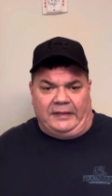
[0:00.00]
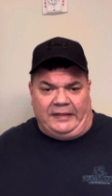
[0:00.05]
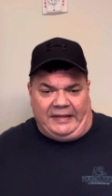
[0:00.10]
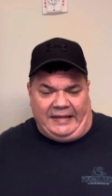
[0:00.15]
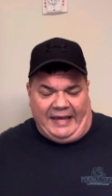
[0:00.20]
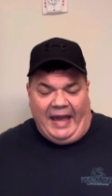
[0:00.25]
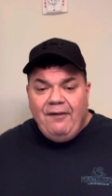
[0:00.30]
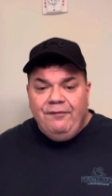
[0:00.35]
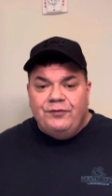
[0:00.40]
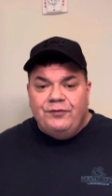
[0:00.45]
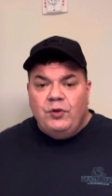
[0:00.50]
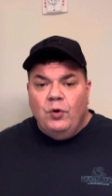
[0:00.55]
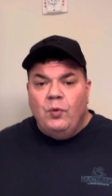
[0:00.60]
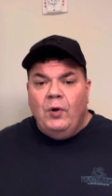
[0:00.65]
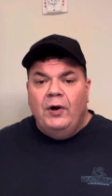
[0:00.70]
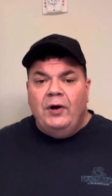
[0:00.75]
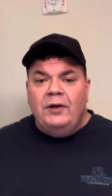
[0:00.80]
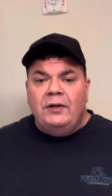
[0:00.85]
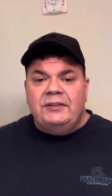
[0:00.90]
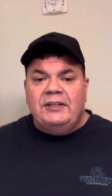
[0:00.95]
Half the
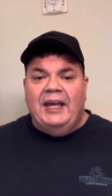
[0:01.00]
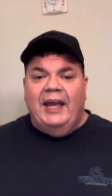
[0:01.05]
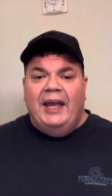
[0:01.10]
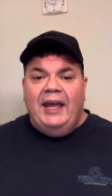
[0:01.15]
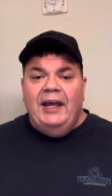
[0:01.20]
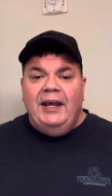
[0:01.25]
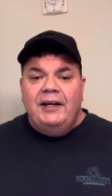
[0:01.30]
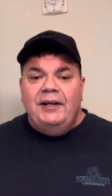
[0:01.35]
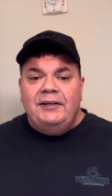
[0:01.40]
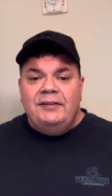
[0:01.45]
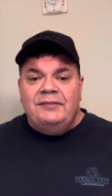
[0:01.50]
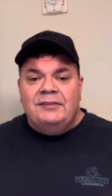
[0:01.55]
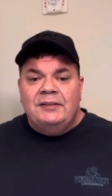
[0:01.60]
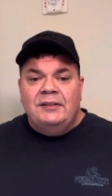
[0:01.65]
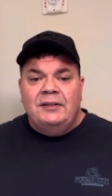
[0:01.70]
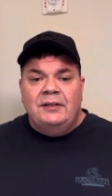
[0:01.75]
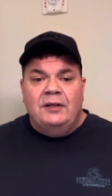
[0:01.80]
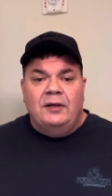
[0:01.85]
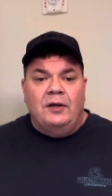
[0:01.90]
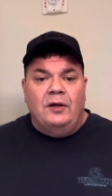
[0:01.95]
world cares,
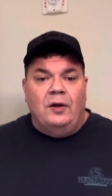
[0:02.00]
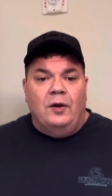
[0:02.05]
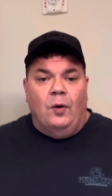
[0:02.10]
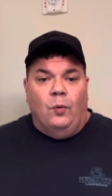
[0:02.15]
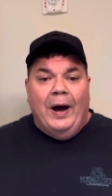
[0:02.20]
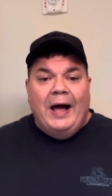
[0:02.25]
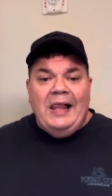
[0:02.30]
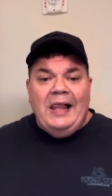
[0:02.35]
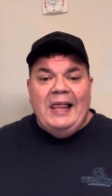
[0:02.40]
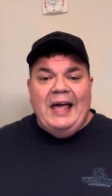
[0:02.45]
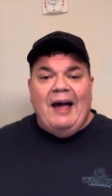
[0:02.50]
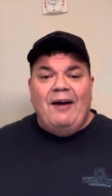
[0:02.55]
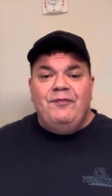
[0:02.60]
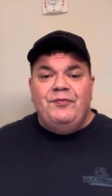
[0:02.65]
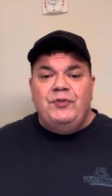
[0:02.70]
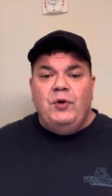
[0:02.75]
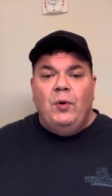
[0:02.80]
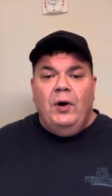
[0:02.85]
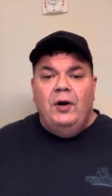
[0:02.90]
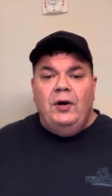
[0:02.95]
while half
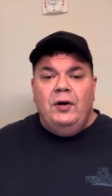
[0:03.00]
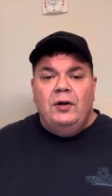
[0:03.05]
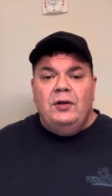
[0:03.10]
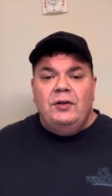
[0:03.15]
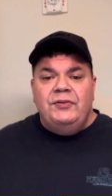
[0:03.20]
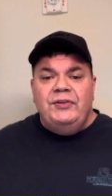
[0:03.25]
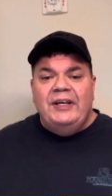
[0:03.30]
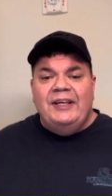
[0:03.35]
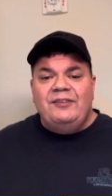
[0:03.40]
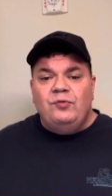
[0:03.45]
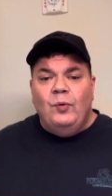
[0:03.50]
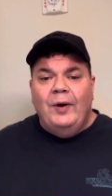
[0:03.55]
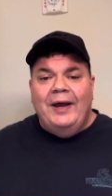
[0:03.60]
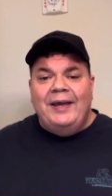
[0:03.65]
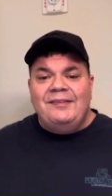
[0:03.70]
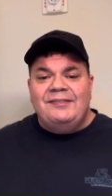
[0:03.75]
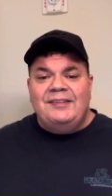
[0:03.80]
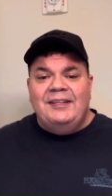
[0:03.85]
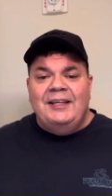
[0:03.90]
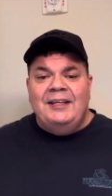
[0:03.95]
the world is
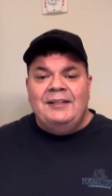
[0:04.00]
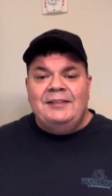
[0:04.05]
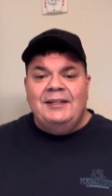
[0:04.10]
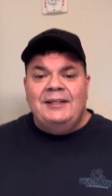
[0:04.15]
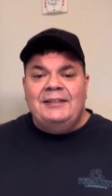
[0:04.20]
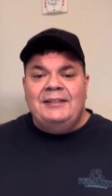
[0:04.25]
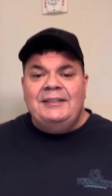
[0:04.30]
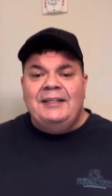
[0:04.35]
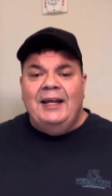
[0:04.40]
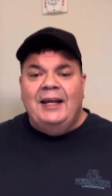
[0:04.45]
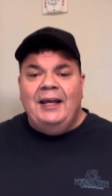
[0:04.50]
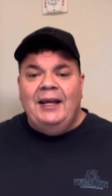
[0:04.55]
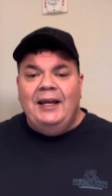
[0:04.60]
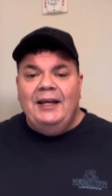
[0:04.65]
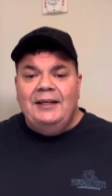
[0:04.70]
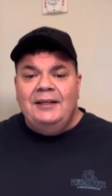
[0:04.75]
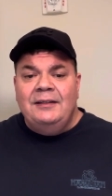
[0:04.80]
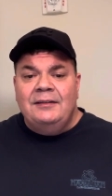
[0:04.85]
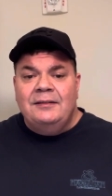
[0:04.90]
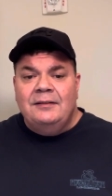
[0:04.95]
wasting the
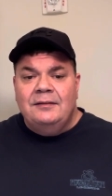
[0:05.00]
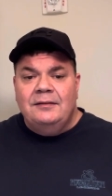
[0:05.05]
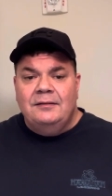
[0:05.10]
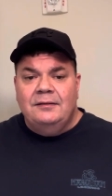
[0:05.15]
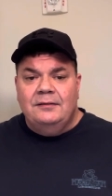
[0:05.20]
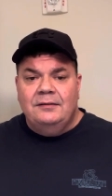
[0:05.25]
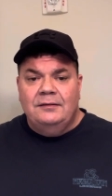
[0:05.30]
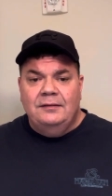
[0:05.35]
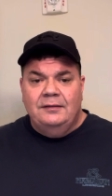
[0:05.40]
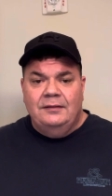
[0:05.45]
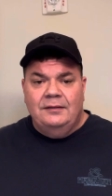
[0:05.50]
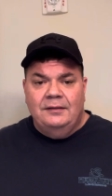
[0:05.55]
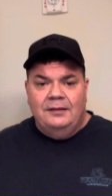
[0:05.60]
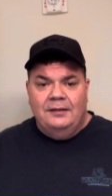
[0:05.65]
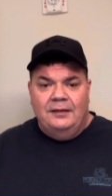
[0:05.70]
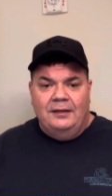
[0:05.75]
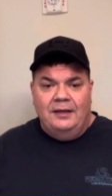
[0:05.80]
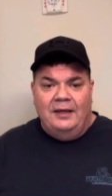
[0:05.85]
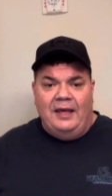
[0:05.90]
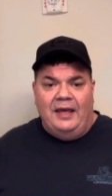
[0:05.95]
day.
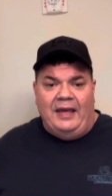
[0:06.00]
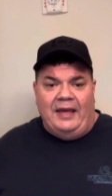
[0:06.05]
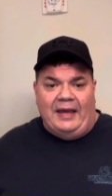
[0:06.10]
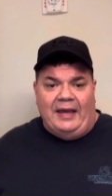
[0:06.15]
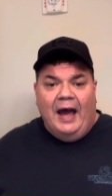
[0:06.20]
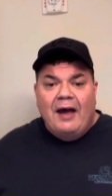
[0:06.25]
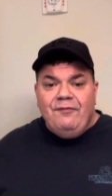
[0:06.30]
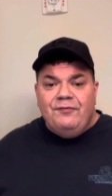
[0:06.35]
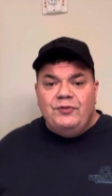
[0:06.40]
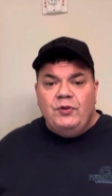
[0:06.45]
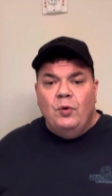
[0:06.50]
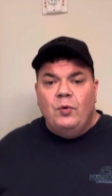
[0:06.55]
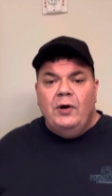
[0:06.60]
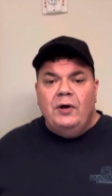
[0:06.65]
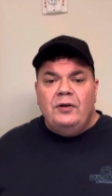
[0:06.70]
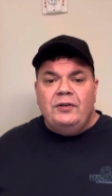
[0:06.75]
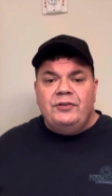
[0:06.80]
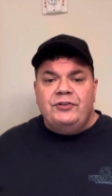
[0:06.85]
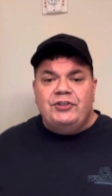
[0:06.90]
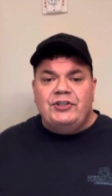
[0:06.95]
Half the
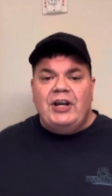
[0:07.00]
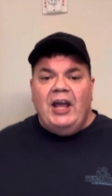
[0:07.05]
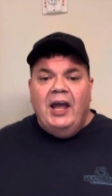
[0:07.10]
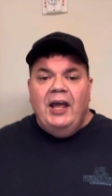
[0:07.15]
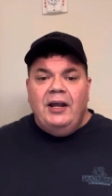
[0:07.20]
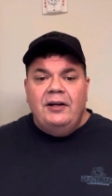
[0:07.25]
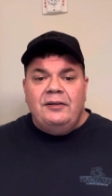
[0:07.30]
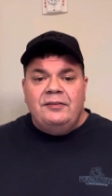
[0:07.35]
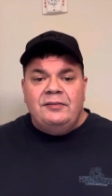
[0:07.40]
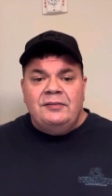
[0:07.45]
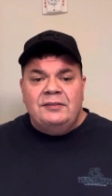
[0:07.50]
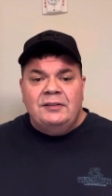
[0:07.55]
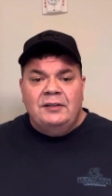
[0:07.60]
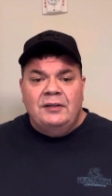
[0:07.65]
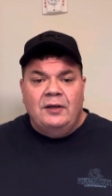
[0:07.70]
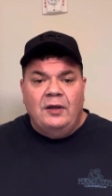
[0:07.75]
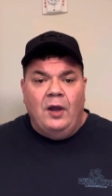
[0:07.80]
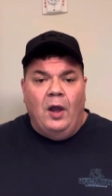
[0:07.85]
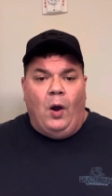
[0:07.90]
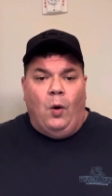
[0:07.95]
world shares,
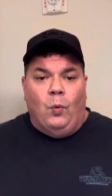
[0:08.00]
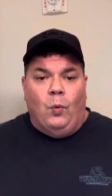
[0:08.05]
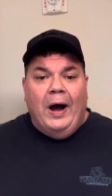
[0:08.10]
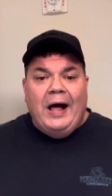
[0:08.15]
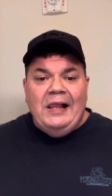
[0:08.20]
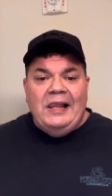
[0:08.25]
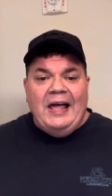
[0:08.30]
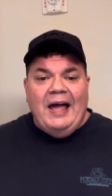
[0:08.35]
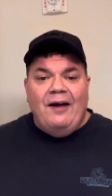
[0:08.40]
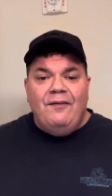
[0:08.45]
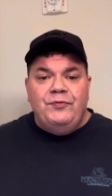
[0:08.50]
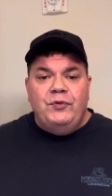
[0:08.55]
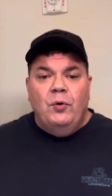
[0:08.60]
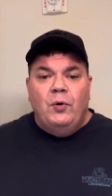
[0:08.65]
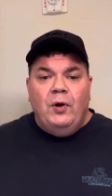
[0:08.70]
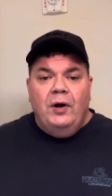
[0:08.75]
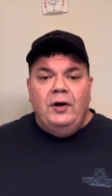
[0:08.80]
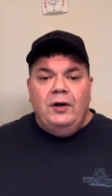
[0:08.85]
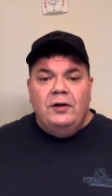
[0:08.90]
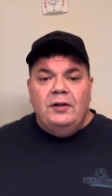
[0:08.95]
while half the
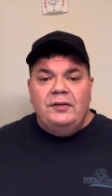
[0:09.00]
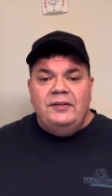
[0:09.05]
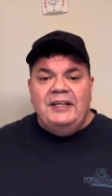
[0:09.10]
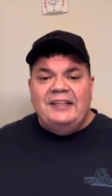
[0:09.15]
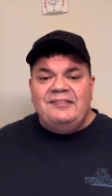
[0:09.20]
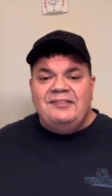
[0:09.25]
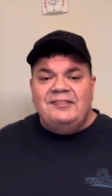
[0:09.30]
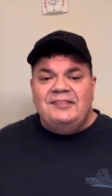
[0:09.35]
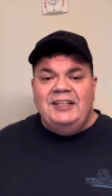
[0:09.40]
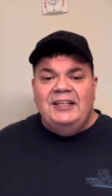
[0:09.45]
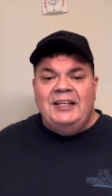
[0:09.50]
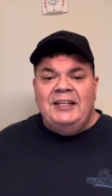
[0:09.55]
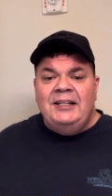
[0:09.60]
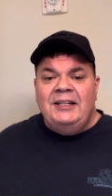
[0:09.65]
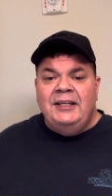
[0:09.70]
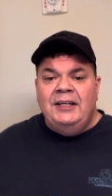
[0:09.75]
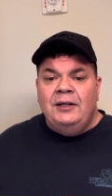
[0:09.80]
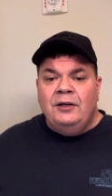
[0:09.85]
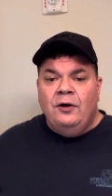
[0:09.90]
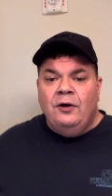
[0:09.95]
world is
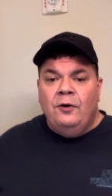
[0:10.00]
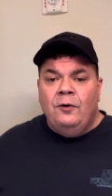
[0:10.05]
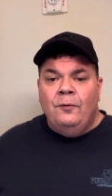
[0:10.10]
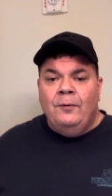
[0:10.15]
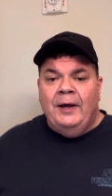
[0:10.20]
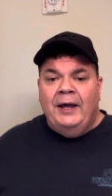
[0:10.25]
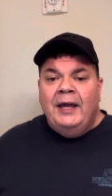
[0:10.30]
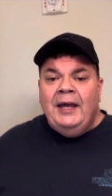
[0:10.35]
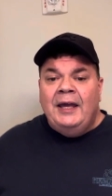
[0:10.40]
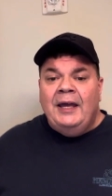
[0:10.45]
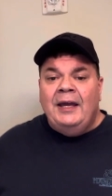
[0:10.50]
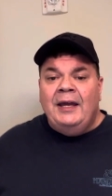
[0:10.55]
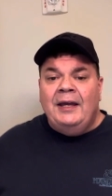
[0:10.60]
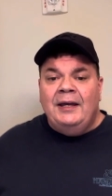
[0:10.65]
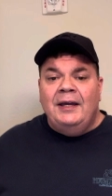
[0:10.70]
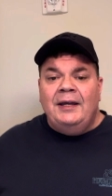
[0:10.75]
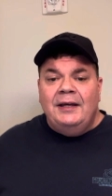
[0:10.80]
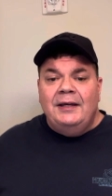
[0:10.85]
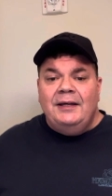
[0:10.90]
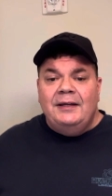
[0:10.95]
stealing
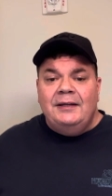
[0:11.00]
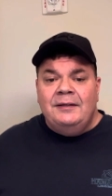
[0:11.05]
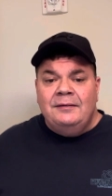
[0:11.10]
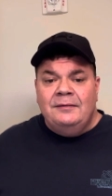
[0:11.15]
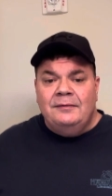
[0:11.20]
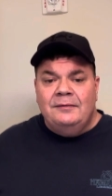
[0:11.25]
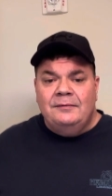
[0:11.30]
away.